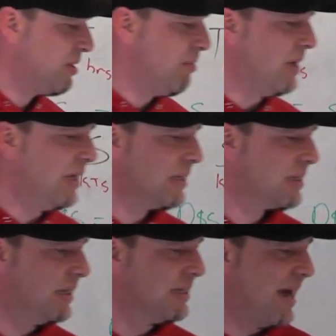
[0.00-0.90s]
to
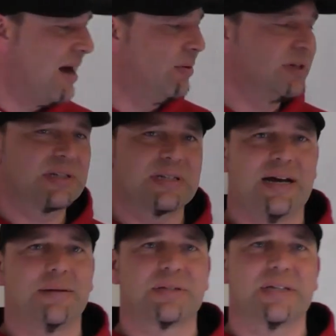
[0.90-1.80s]
minutes is hours
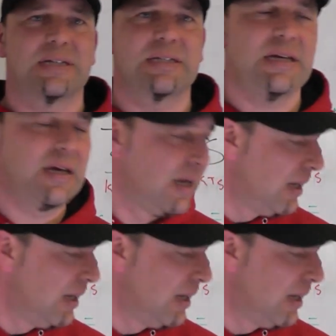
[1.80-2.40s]
times 60,